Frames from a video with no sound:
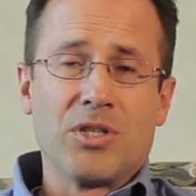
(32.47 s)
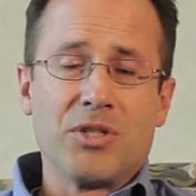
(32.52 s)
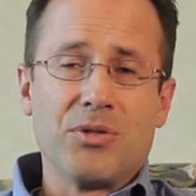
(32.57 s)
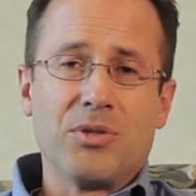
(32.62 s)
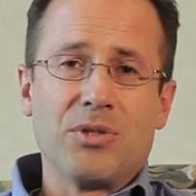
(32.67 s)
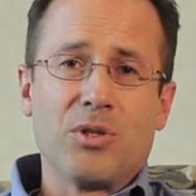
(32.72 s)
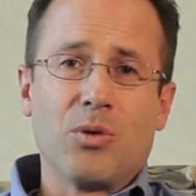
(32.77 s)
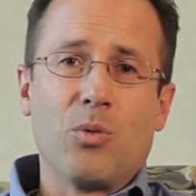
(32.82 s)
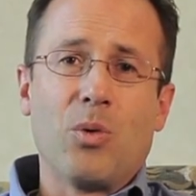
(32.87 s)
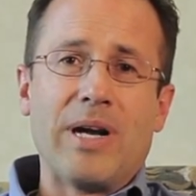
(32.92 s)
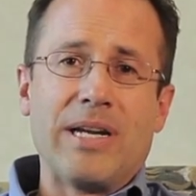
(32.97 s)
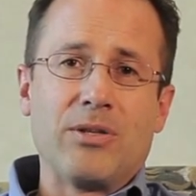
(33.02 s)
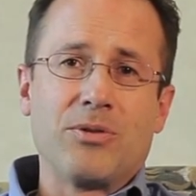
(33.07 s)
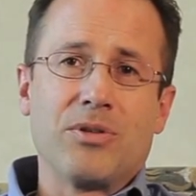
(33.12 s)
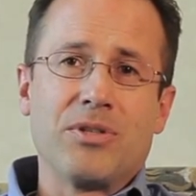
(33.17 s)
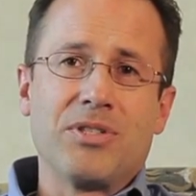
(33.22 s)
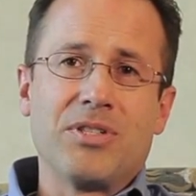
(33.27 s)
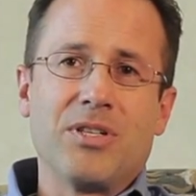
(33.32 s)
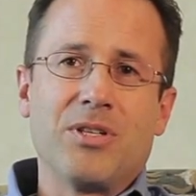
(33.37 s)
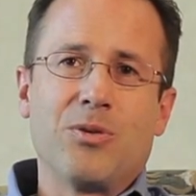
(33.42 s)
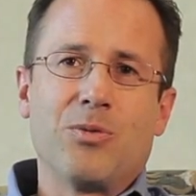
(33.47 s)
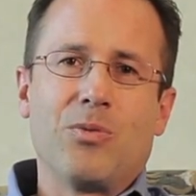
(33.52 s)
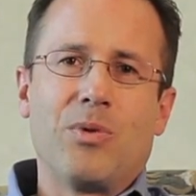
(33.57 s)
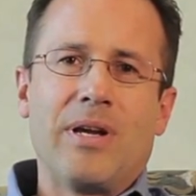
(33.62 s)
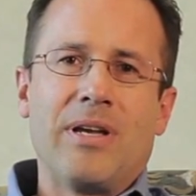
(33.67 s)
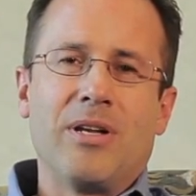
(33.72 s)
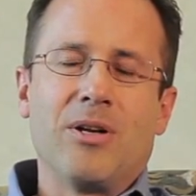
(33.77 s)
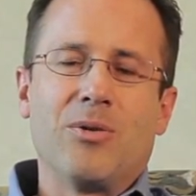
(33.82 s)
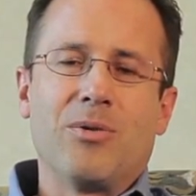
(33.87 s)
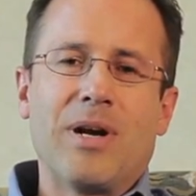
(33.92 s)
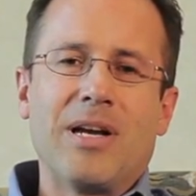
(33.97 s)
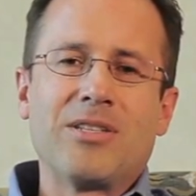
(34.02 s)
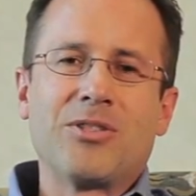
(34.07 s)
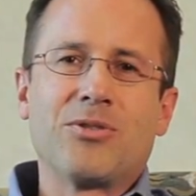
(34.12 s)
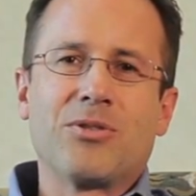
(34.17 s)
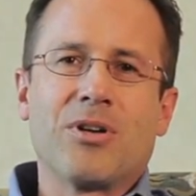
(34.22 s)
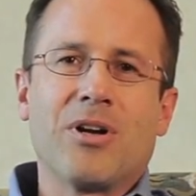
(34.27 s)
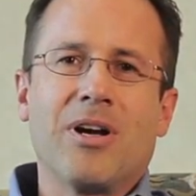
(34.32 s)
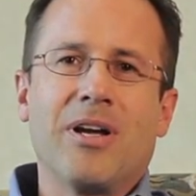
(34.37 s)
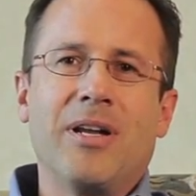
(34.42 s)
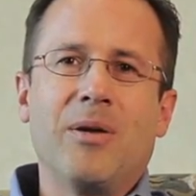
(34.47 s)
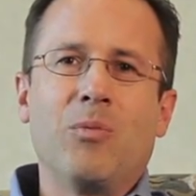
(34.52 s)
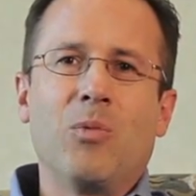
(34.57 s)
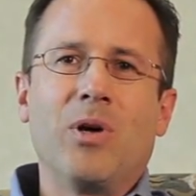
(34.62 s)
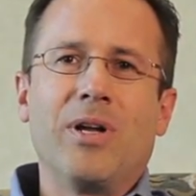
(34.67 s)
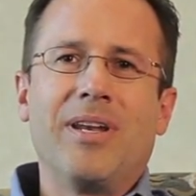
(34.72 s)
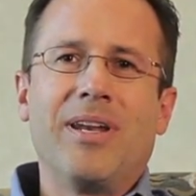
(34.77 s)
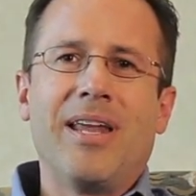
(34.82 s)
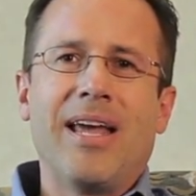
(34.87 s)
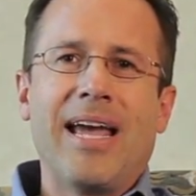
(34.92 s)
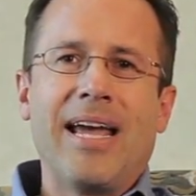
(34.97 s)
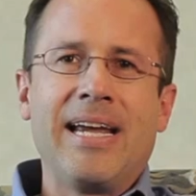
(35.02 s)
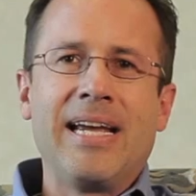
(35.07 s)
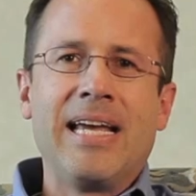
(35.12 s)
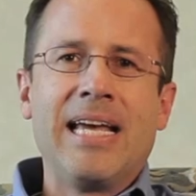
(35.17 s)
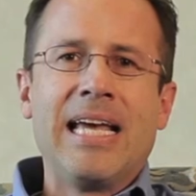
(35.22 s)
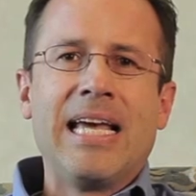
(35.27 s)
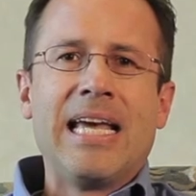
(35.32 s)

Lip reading: she was a waitress in a restaurant, and one day